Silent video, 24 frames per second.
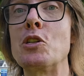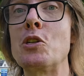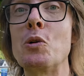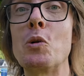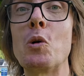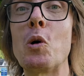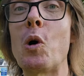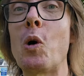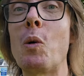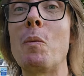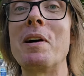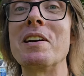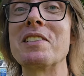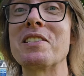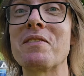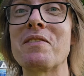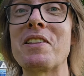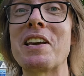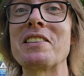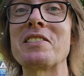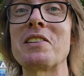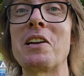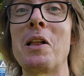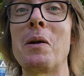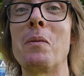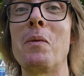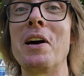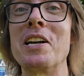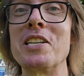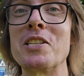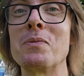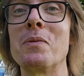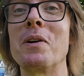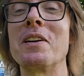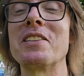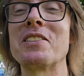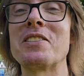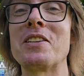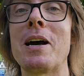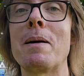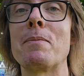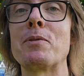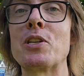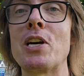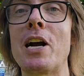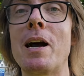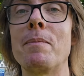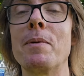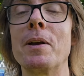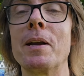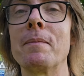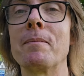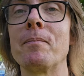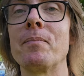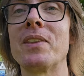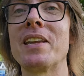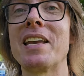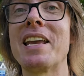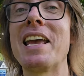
do a whole bunch of things all at once, one-stop shopping.